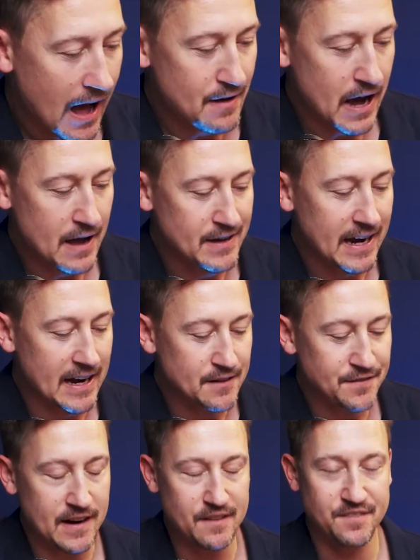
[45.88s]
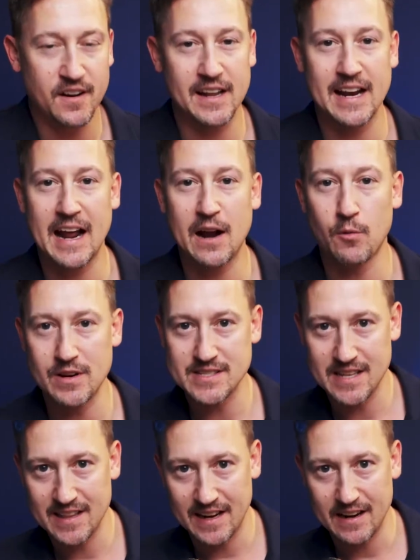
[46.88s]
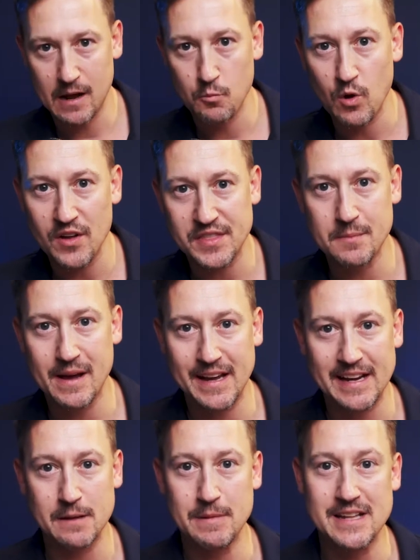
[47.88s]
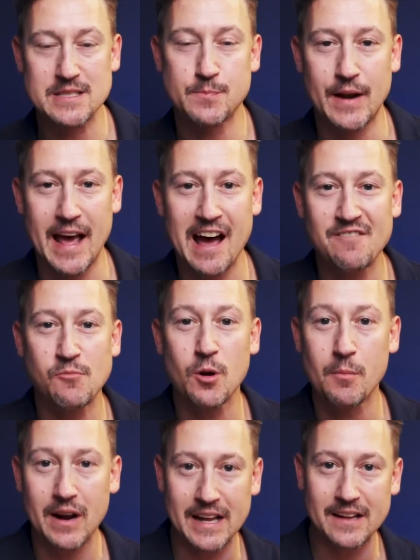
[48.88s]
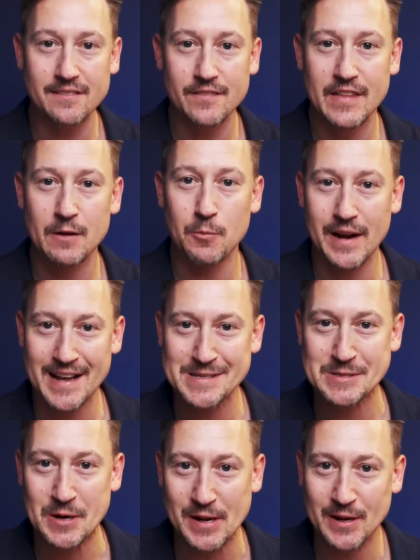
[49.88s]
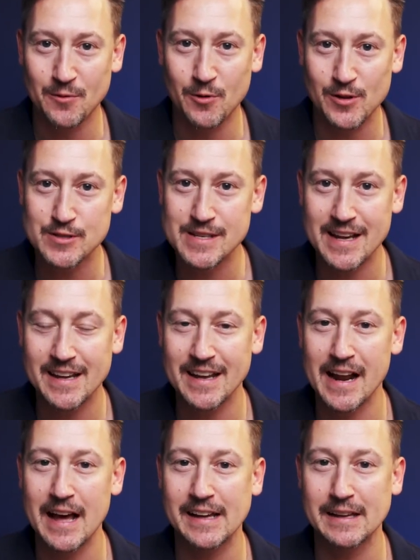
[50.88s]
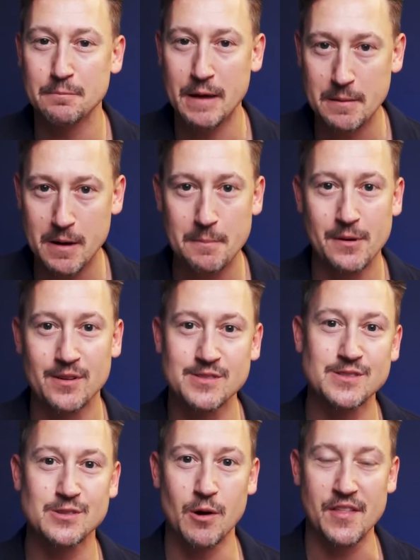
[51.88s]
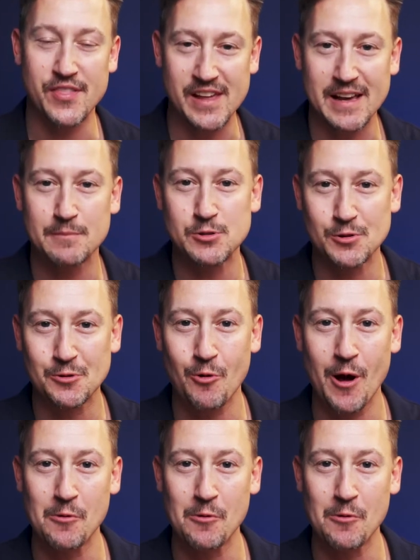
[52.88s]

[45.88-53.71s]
I kind of find it funny, and I don't want to say that I'm wealthy by any means, but I have more money than when I started in real estate, and I can pay my bills, so I think I'm doing quite